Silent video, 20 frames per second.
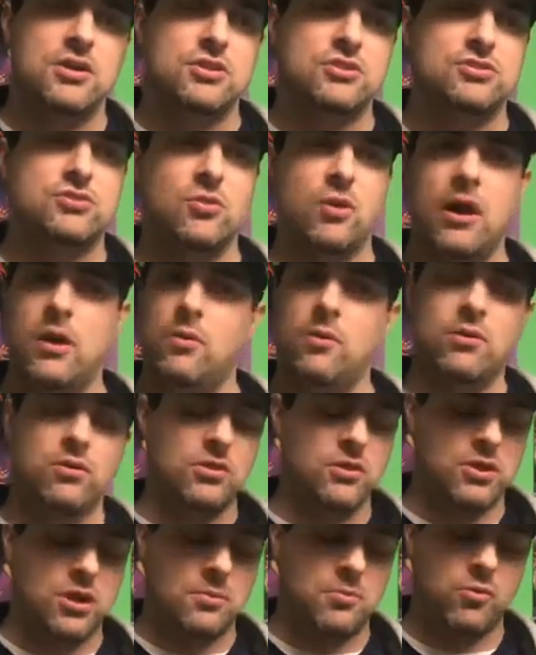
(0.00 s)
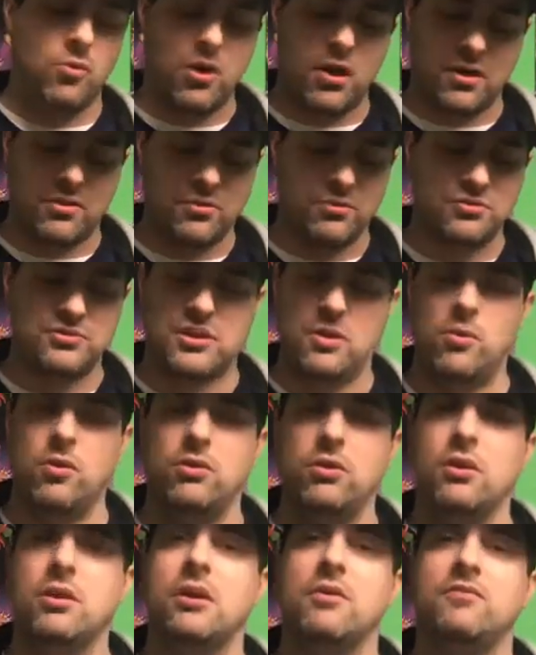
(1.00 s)
So I won't look up walkthroughs, I
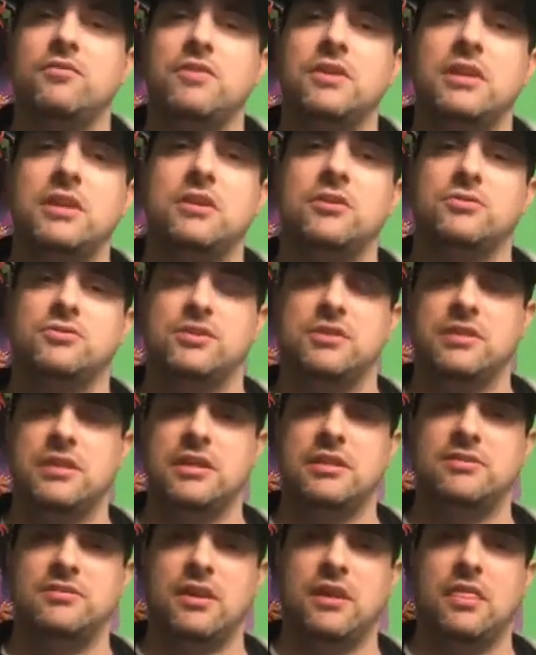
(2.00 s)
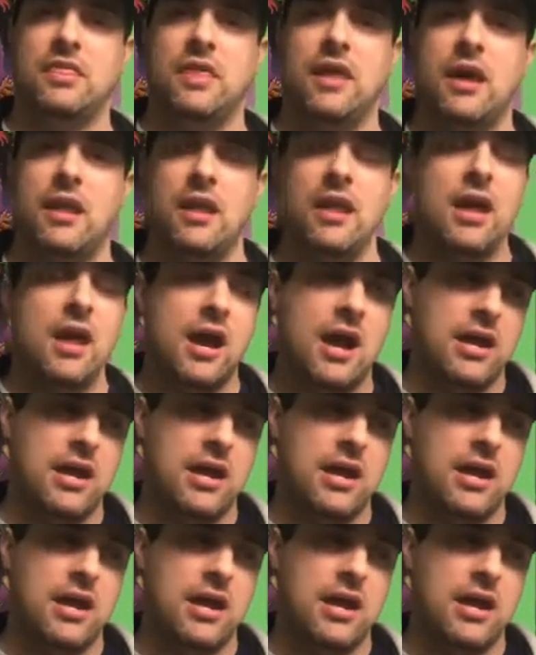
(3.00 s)
won't look up videos and things like that.